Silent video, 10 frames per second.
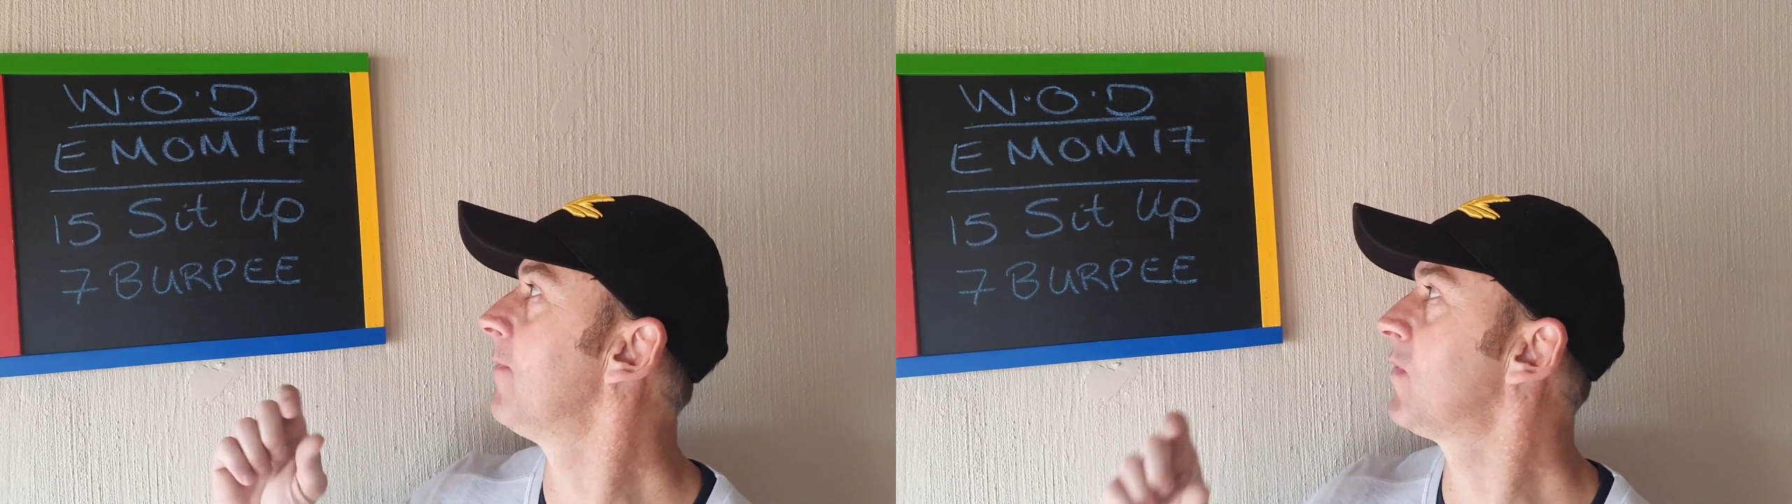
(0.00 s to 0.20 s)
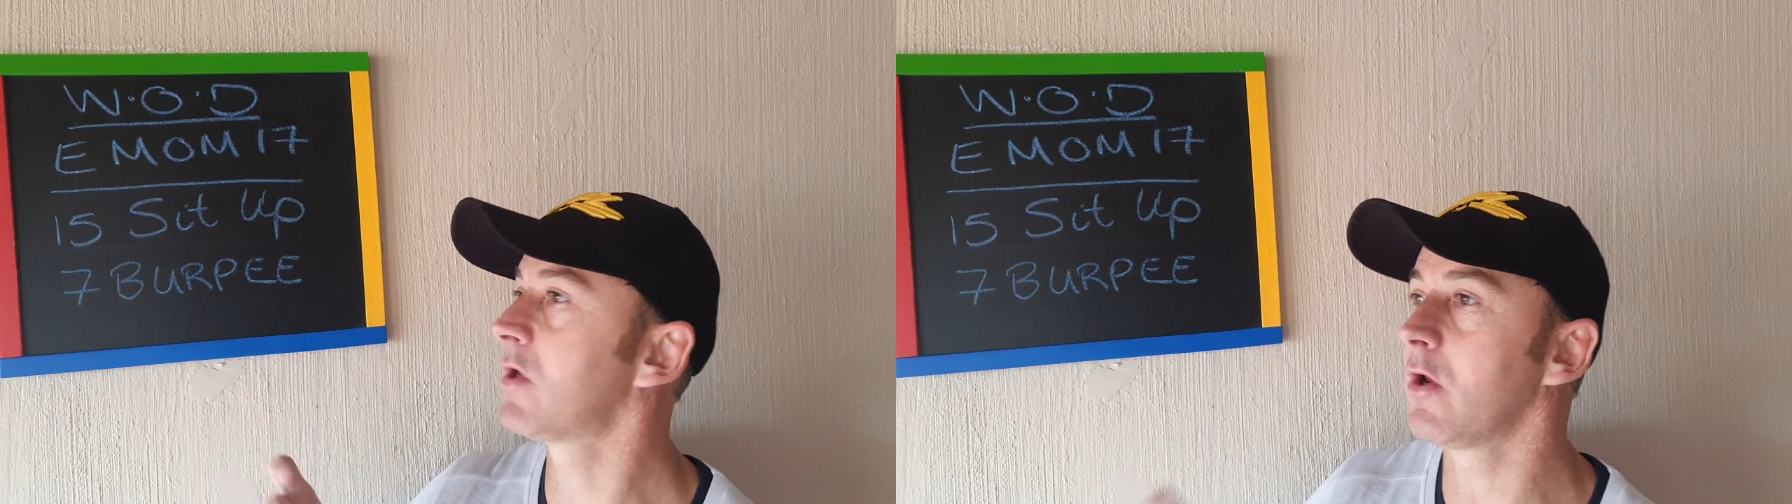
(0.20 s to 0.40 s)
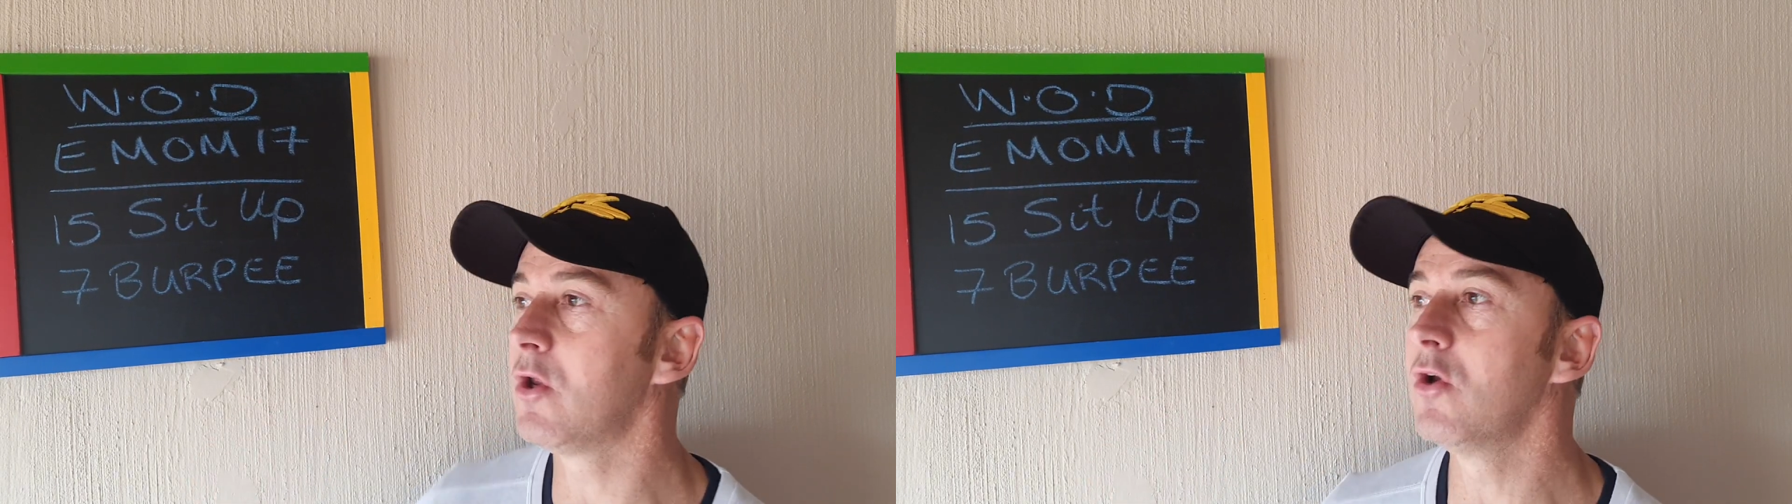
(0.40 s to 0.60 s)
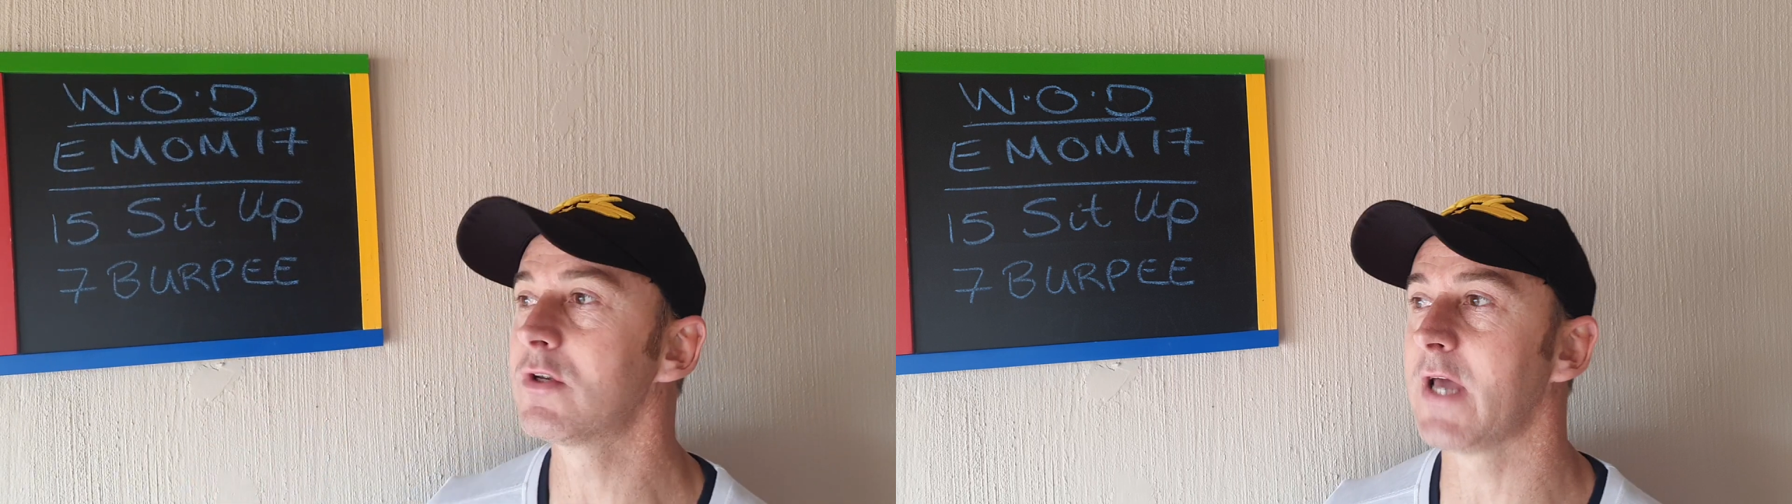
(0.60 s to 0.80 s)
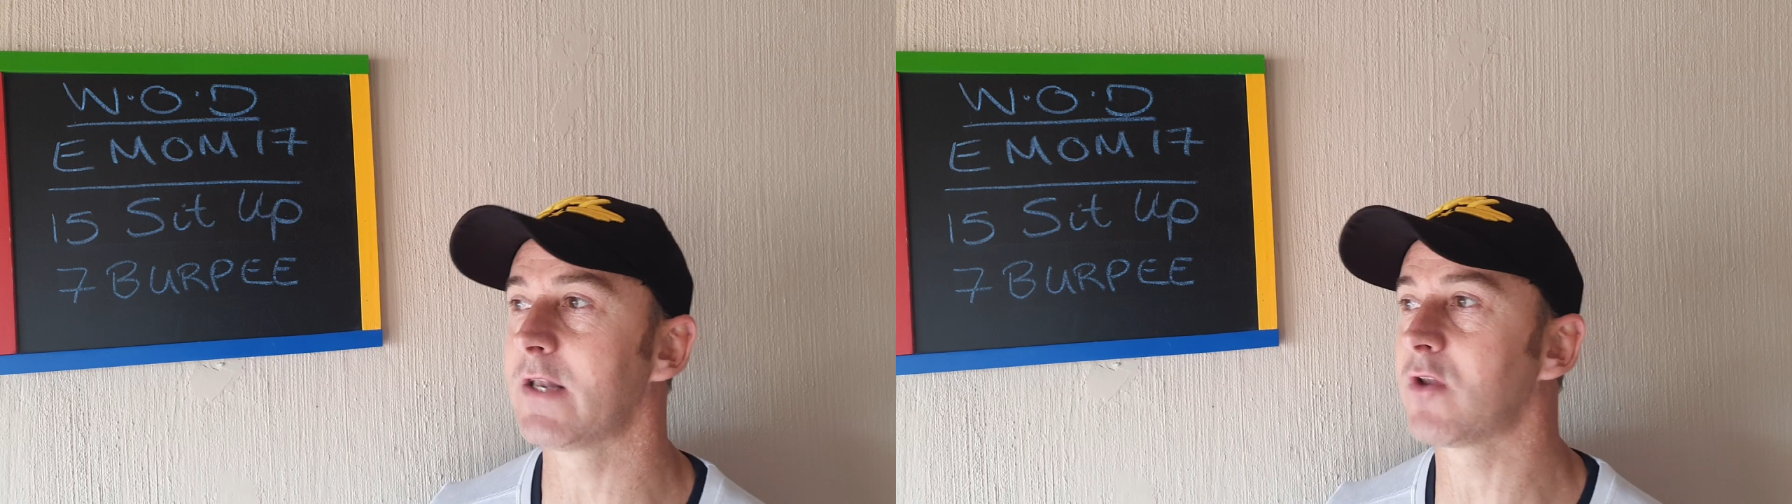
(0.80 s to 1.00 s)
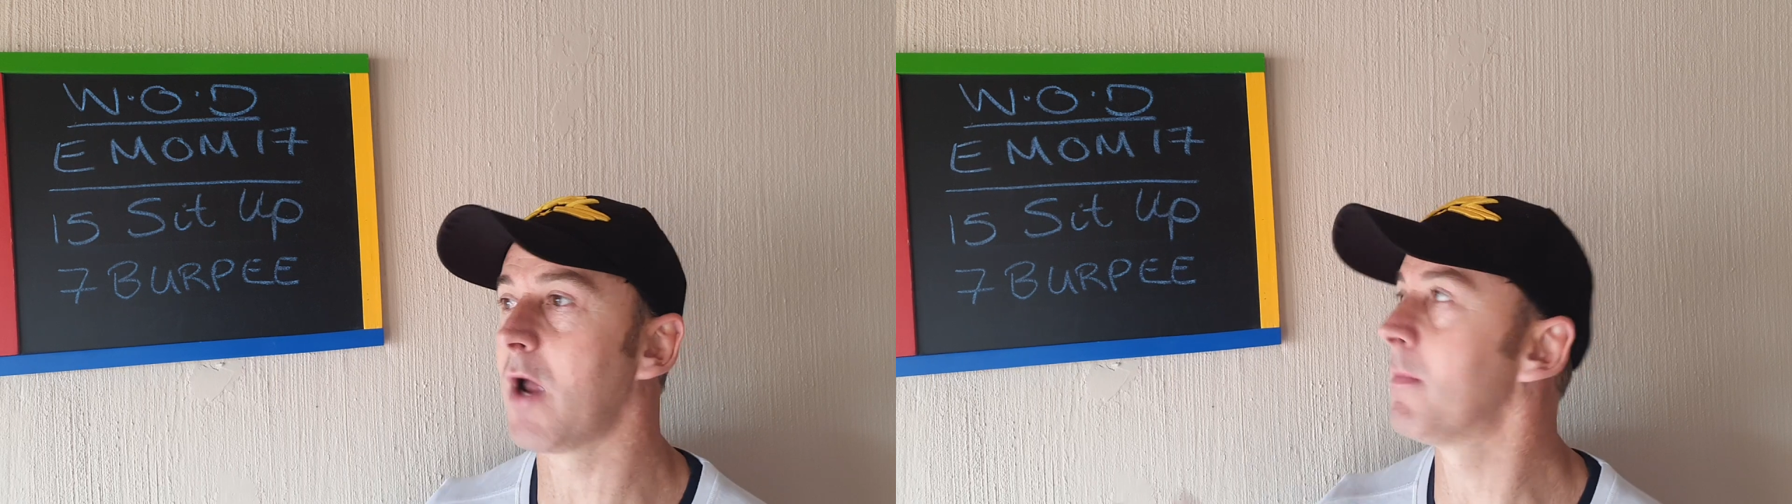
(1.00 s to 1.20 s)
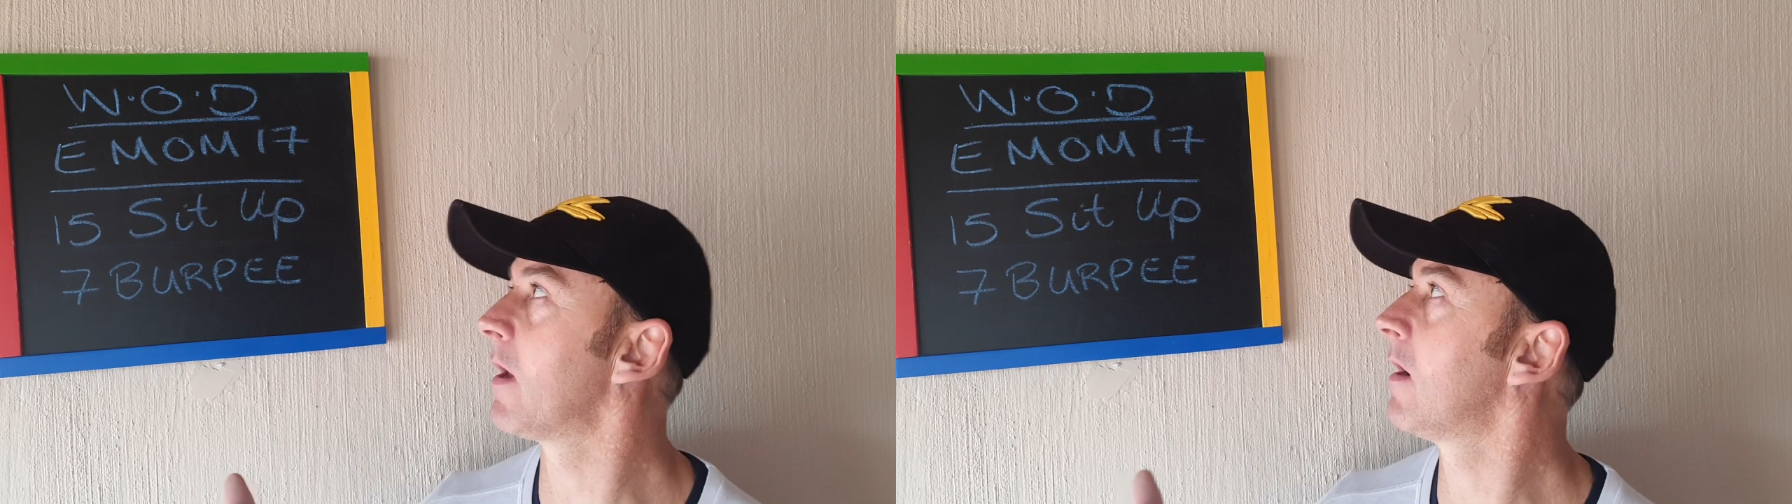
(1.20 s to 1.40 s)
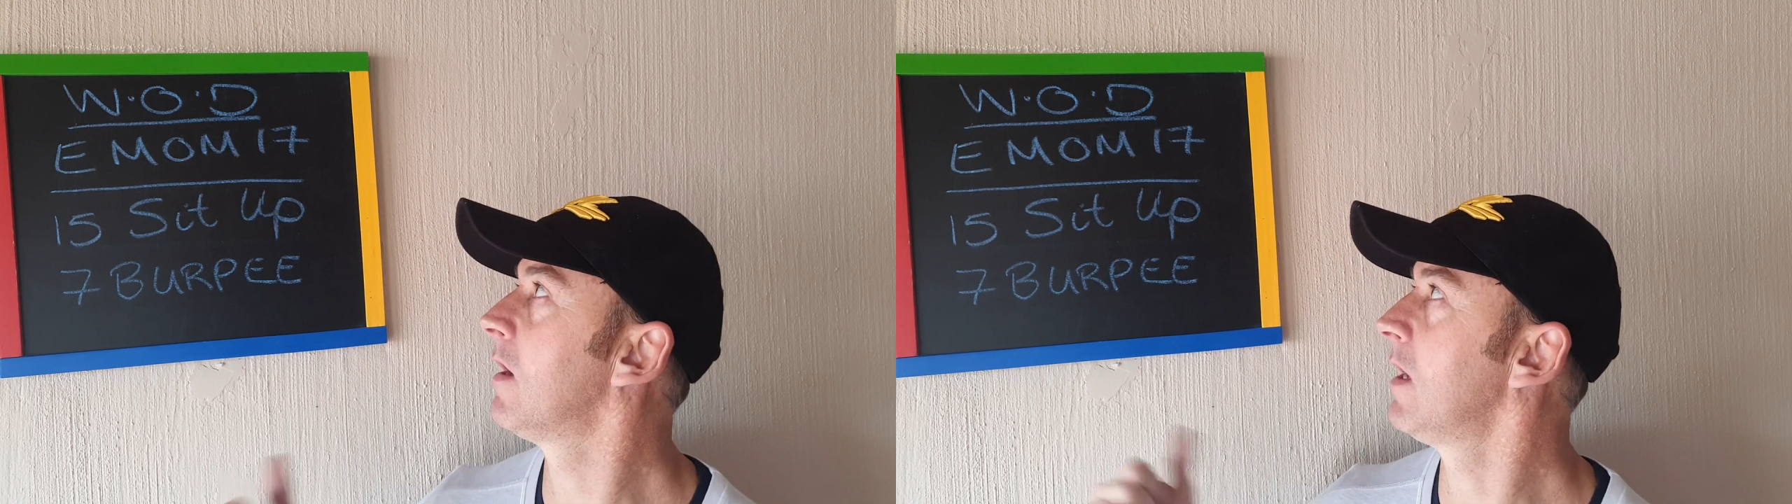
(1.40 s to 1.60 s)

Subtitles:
So use that timer.